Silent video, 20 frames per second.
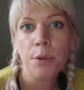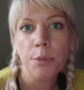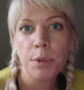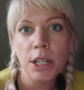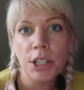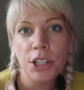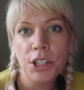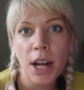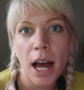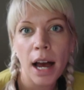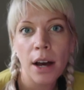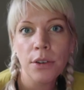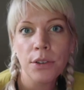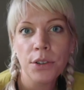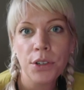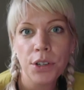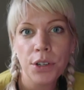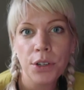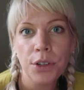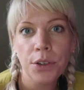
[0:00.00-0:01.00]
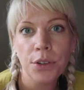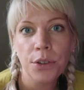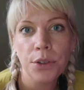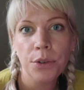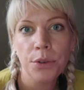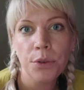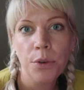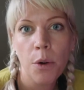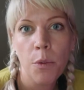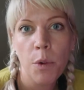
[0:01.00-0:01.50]
reached out
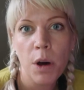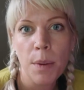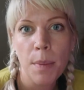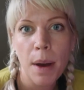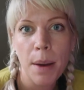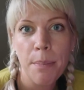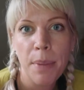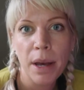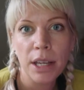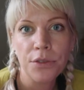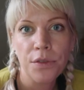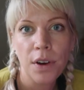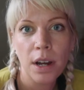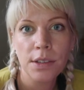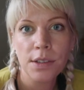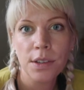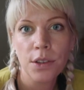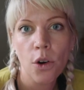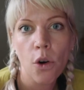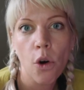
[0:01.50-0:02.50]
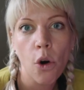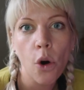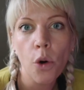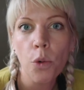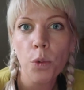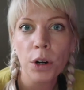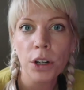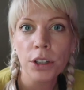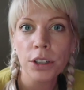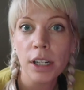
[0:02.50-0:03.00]
to one of my best friends in the
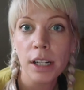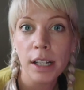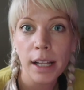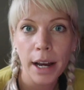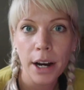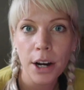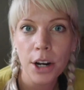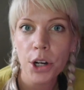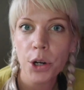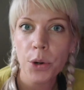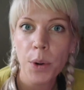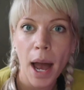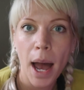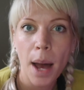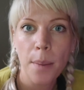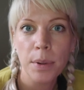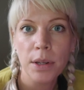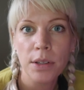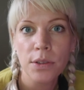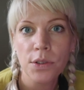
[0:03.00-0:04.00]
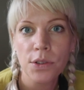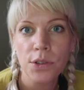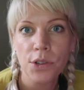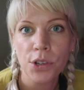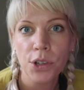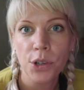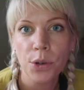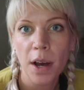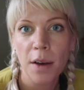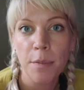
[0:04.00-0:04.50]
whole world, Claire, who happens
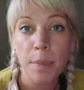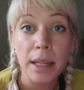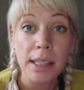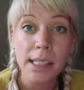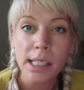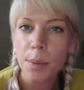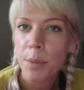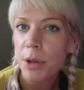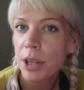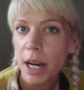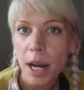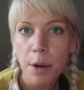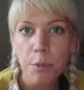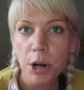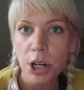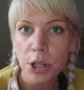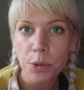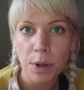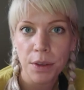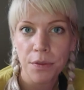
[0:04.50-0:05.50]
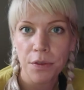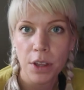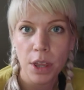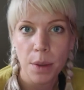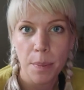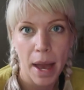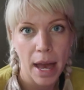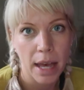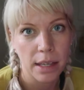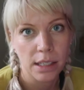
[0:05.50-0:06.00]
to have been someone that I worked with for
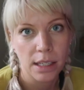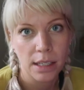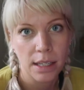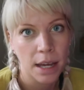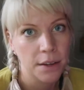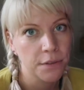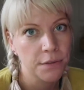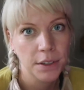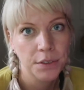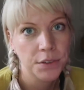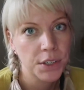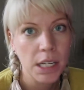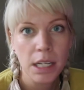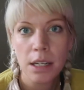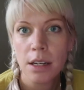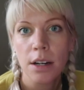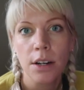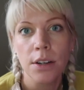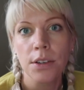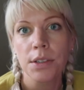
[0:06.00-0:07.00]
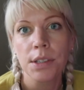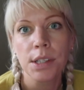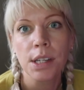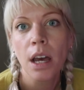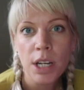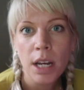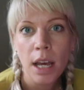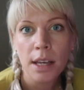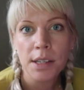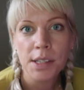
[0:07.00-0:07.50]
the past 10-15 years.
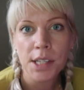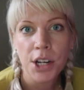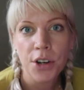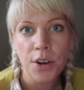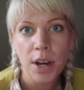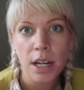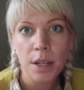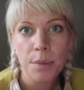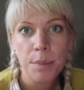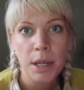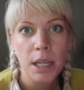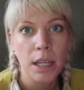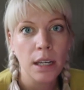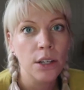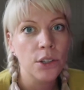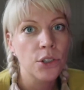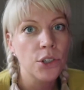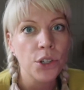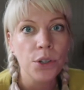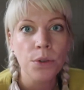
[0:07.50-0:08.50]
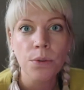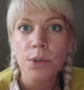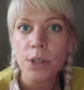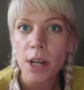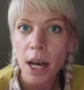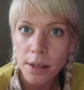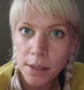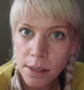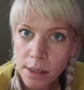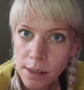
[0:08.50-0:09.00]
She has curated me into
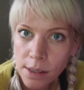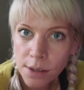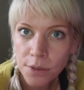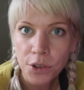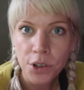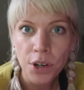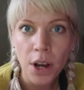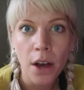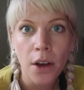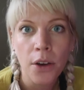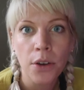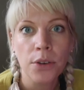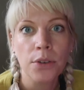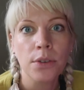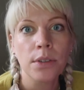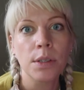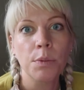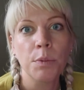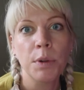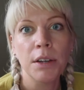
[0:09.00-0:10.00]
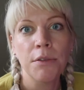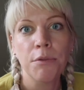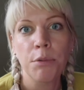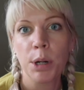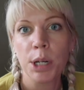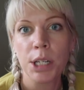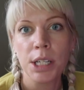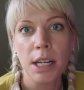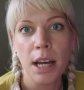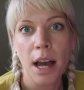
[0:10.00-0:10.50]
dozens of shows. We have
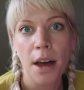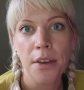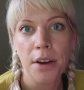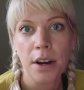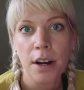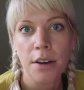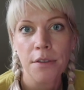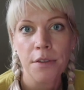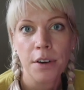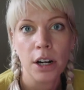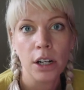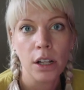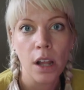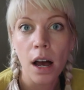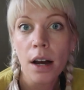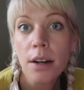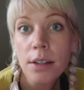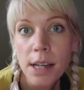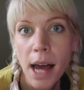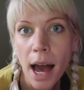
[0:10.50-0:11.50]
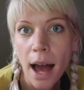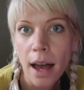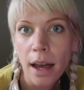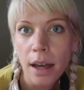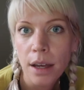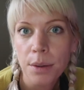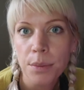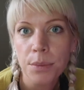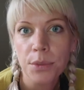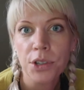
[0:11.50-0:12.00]
worked together for a long
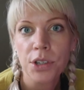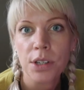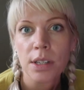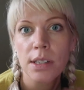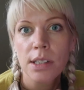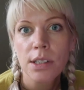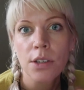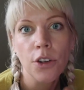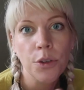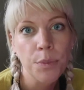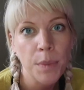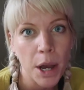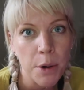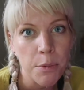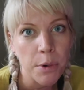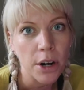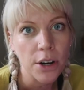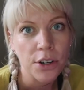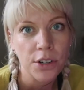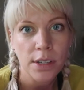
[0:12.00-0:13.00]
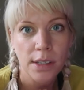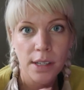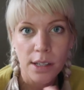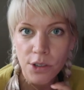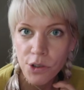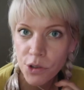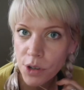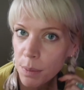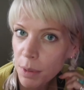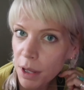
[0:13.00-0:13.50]
time. She's sold my work. She's
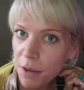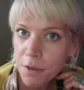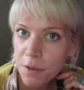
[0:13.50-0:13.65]
extremely